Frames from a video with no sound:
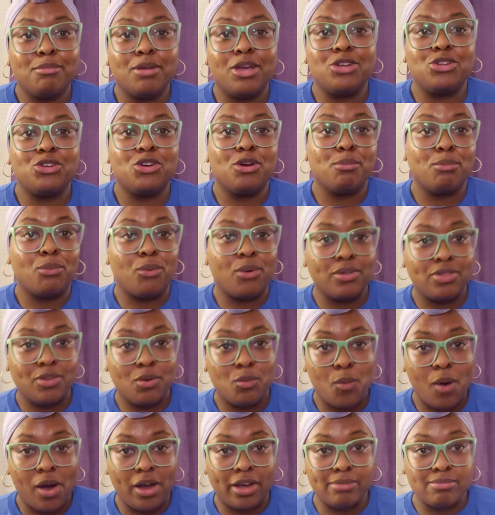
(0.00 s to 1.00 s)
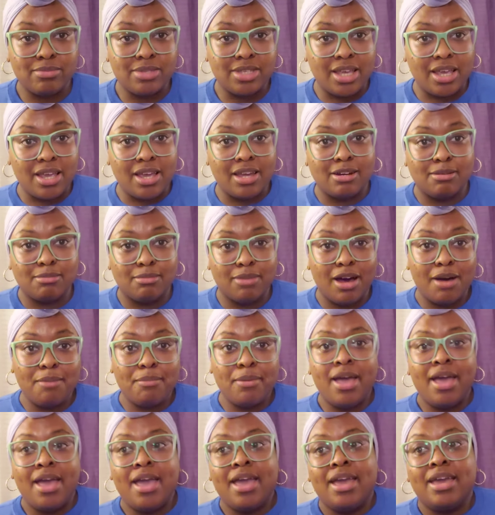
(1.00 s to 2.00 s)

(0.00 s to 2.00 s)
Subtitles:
and you're more than welcome to hit him up.